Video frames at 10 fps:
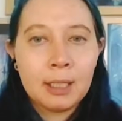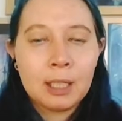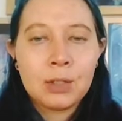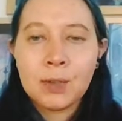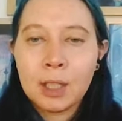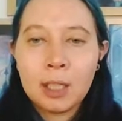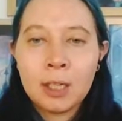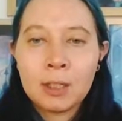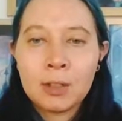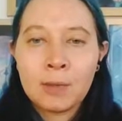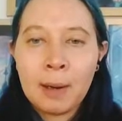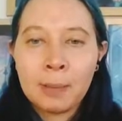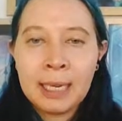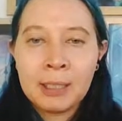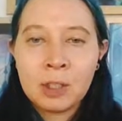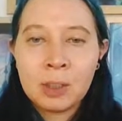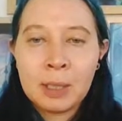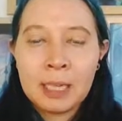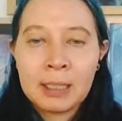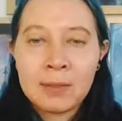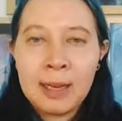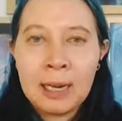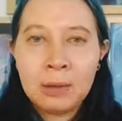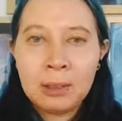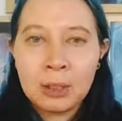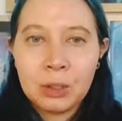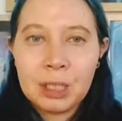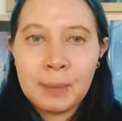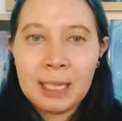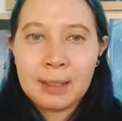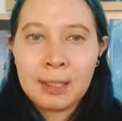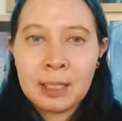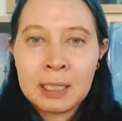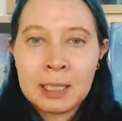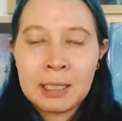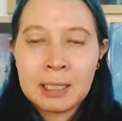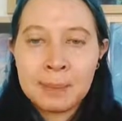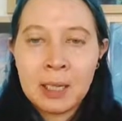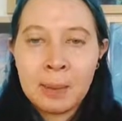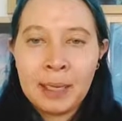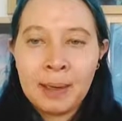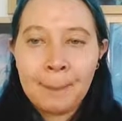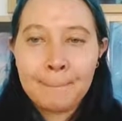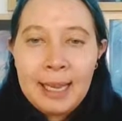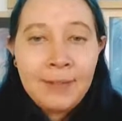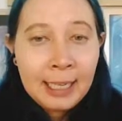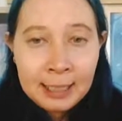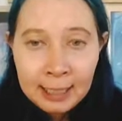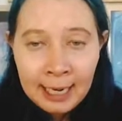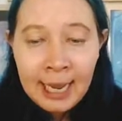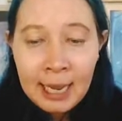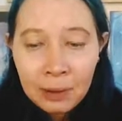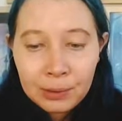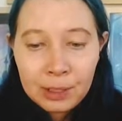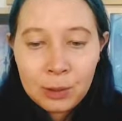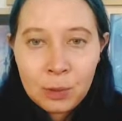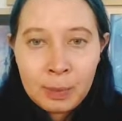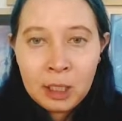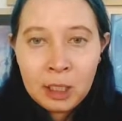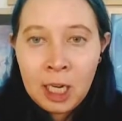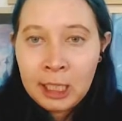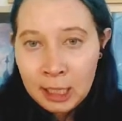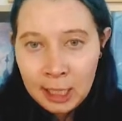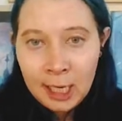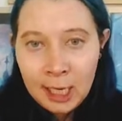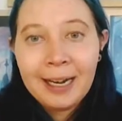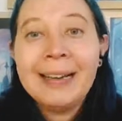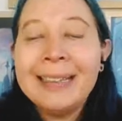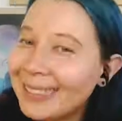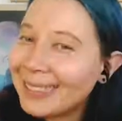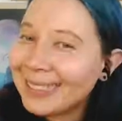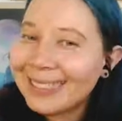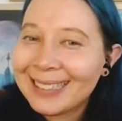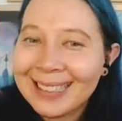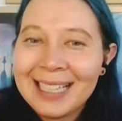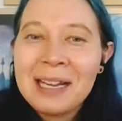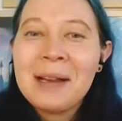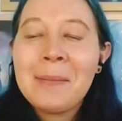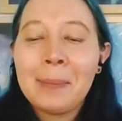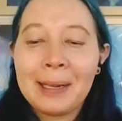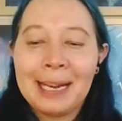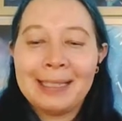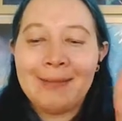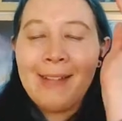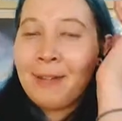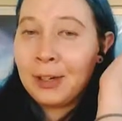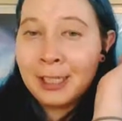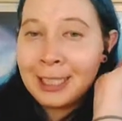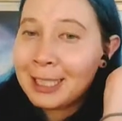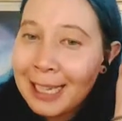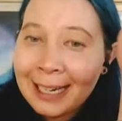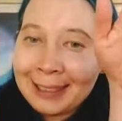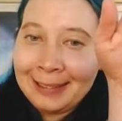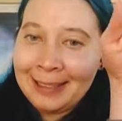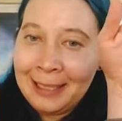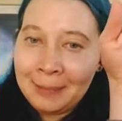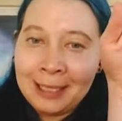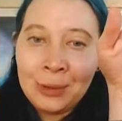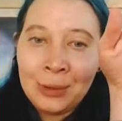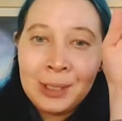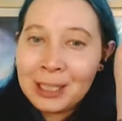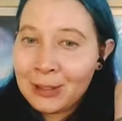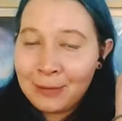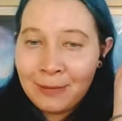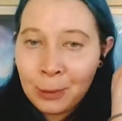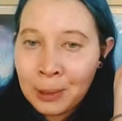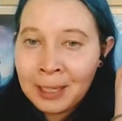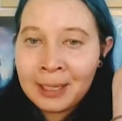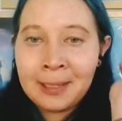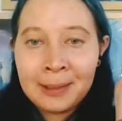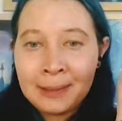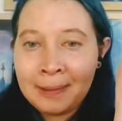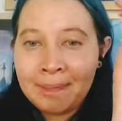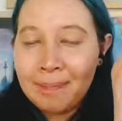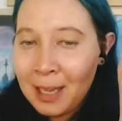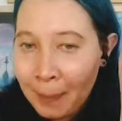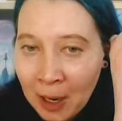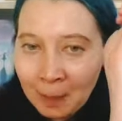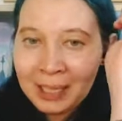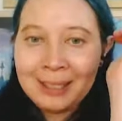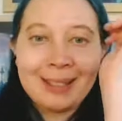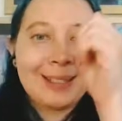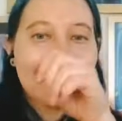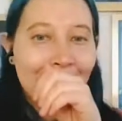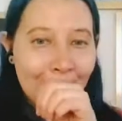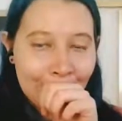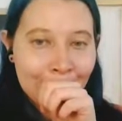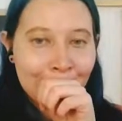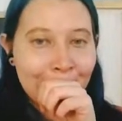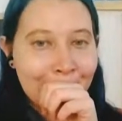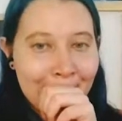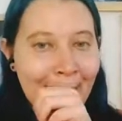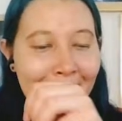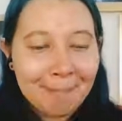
is really hard to replicate just because of how little space there is in this apartment. If I had done a house, this would be a lot easier. But I've already decided that I'm going to do this for apartments. So yeah.